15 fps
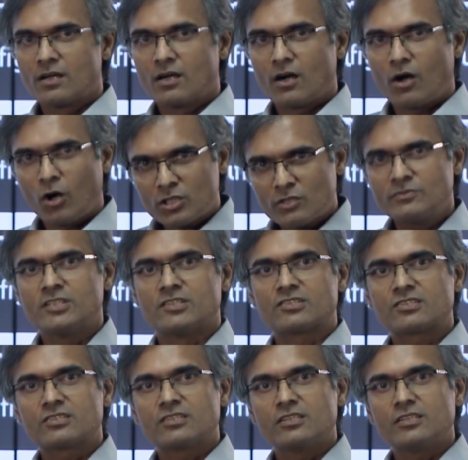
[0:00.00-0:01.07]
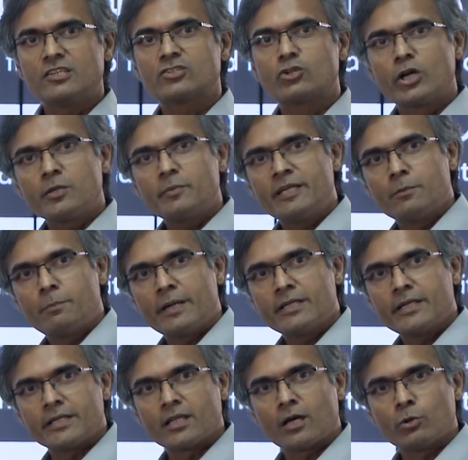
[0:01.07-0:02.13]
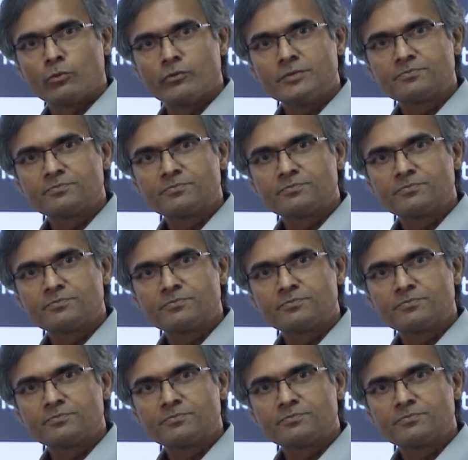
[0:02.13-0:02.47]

All of this is going to be dependent, however,